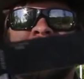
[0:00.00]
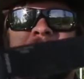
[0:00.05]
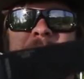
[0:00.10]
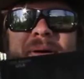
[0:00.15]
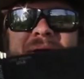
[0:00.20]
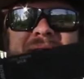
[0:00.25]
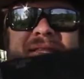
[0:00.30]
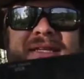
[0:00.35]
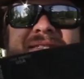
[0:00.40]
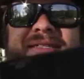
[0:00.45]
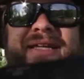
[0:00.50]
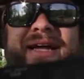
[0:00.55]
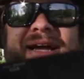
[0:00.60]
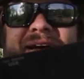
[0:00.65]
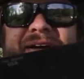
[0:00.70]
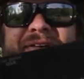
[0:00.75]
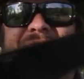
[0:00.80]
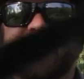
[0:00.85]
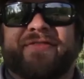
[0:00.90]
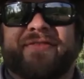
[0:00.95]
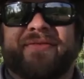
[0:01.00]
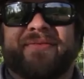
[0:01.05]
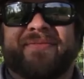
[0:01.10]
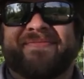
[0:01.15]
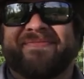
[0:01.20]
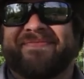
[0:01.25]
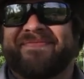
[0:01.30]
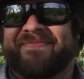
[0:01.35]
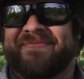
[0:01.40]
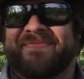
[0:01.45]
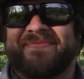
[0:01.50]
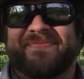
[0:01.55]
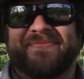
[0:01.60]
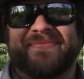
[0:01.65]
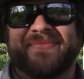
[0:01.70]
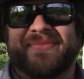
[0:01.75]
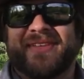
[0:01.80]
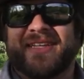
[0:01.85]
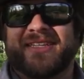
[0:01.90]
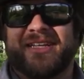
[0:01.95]
But this knife,
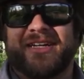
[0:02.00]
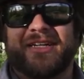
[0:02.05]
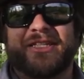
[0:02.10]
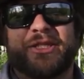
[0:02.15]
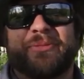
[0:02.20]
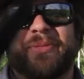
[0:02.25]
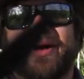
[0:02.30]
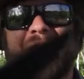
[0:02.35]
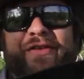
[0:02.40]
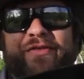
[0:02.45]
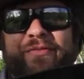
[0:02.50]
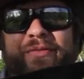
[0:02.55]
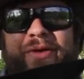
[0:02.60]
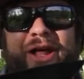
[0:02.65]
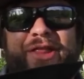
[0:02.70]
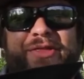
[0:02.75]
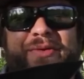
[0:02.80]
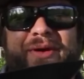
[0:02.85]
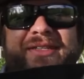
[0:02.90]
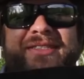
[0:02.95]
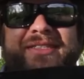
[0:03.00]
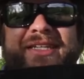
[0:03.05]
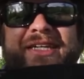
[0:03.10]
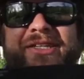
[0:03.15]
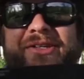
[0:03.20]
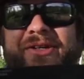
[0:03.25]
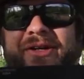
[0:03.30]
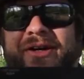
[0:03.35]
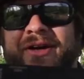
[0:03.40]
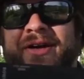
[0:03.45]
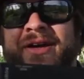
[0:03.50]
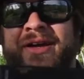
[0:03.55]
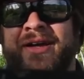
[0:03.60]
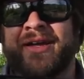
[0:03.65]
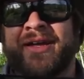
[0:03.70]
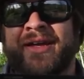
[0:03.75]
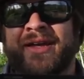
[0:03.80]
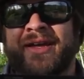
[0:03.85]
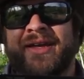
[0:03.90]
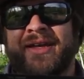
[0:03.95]
as long as you bought it from an authorized dealer,
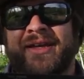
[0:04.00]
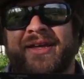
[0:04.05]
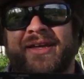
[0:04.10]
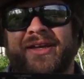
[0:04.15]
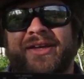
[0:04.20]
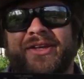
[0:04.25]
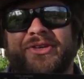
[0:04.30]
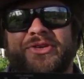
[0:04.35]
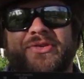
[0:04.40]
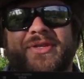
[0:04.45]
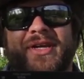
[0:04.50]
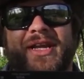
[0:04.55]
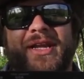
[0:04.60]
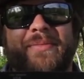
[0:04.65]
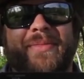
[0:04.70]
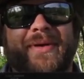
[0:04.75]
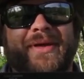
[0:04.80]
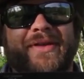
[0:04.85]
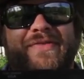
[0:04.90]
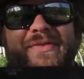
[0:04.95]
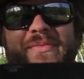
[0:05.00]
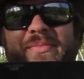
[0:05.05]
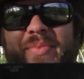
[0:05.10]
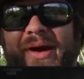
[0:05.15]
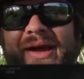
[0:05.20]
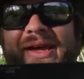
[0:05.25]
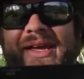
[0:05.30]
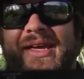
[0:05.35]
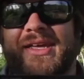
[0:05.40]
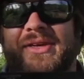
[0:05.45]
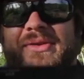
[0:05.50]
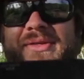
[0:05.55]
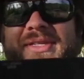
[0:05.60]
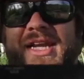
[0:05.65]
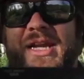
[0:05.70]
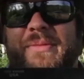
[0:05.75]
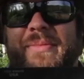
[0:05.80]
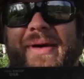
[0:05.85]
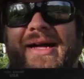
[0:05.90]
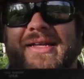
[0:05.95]
if you break it, you
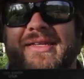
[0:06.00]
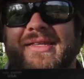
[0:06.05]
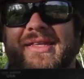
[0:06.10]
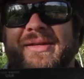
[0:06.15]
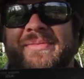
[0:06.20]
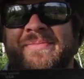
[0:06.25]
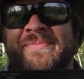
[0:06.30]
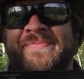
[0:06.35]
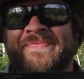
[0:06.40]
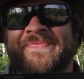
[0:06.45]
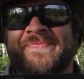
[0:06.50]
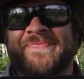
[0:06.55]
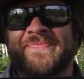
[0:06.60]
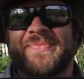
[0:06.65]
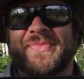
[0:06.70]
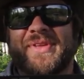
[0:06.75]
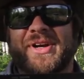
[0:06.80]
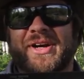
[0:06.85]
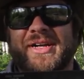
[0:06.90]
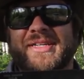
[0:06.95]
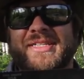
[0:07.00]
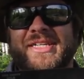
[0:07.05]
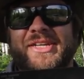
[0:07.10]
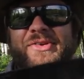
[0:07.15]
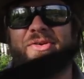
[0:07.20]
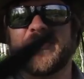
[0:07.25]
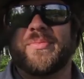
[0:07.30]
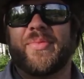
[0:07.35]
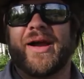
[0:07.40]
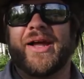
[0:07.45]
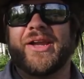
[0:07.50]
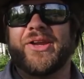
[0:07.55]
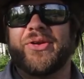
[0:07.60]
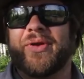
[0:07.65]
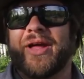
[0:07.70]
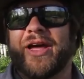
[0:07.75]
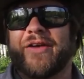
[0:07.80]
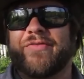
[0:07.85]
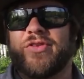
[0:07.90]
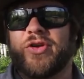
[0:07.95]
send it back to them, they're going to send you a brand new
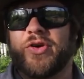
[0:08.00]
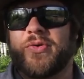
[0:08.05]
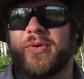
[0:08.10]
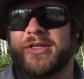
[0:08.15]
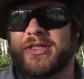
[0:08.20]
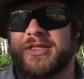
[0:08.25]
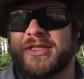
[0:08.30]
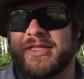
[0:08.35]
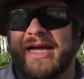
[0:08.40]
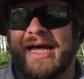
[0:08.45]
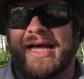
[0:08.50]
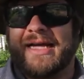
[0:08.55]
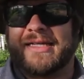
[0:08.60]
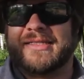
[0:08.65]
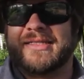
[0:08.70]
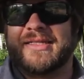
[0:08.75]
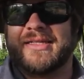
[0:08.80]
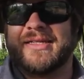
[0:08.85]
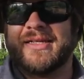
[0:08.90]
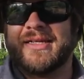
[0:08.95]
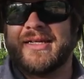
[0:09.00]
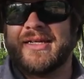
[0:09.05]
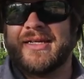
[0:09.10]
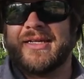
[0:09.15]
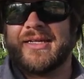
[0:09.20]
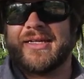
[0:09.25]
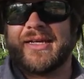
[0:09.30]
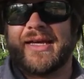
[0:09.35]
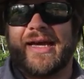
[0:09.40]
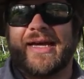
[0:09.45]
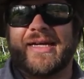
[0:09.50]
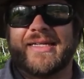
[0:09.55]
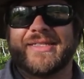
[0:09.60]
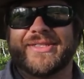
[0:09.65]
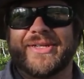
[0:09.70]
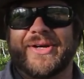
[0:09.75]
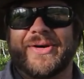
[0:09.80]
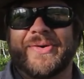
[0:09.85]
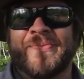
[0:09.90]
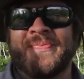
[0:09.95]
knife, no questions asked. Okay,
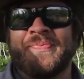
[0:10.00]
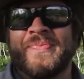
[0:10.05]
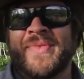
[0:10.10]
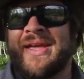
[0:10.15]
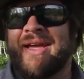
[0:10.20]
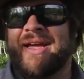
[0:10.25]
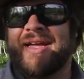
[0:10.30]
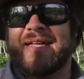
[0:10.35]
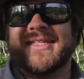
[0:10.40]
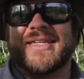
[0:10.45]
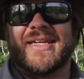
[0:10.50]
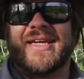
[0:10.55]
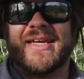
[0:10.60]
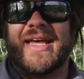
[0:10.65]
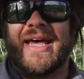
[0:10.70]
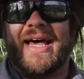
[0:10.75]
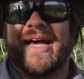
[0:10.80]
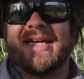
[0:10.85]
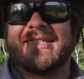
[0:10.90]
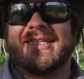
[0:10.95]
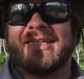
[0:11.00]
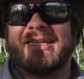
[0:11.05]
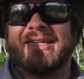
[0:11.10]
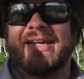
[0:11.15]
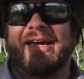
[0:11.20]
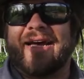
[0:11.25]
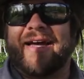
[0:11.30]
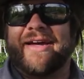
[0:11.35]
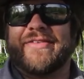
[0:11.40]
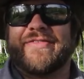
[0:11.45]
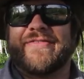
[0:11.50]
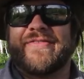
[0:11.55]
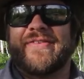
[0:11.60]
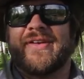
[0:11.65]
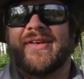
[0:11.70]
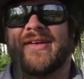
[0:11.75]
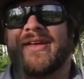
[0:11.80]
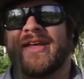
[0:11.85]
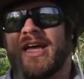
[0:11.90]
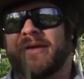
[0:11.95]
so it's an excellent knife.
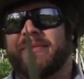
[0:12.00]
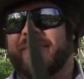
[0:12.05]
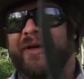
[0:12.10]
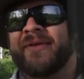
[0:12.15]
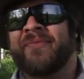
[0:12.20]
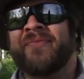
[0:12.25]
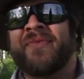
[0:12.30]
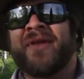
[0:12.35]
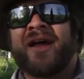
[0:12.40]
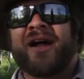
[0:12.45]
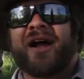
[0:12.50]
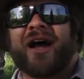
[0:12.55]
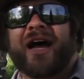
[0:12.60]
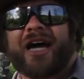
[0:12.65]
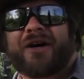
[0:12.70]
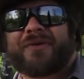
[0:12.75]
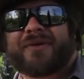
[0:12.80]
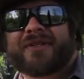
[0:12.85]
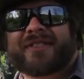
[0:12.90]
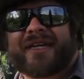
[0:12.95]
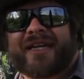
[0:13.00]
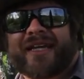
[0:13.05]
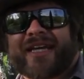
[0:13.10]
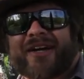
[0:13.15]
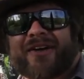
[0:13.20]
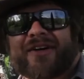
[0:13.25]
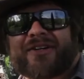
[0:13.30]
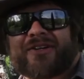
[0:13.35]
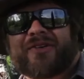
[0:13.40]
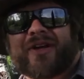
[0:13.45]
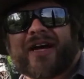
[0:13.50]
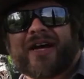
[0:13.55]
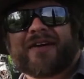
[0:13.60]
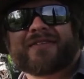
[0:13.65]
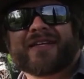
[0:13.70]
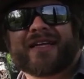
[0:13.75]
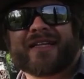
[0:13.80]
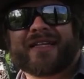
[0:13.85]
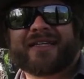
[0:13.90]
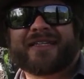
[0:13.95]
I mean, I always say to carry 2
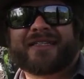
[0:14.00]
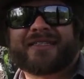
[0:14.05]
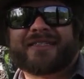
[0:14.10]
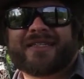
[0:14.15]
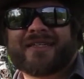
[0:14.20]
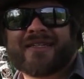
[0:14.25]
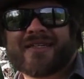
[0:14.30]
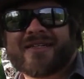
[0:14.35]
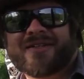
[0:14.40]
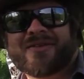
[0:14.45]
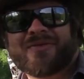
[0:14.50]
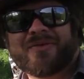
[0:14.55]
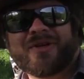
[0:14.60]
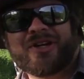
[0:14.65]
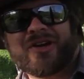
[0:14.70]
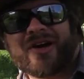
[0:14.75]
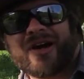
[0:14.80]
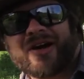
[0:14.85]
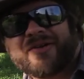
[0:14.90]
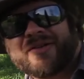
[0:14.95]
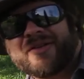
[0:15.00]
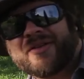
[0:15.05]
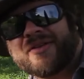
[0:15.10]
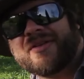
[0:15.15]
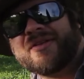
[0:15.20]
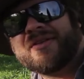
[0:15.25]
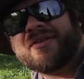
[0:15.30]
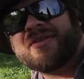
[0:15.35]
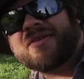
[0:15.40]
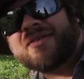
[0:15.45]
knives at least when you're out in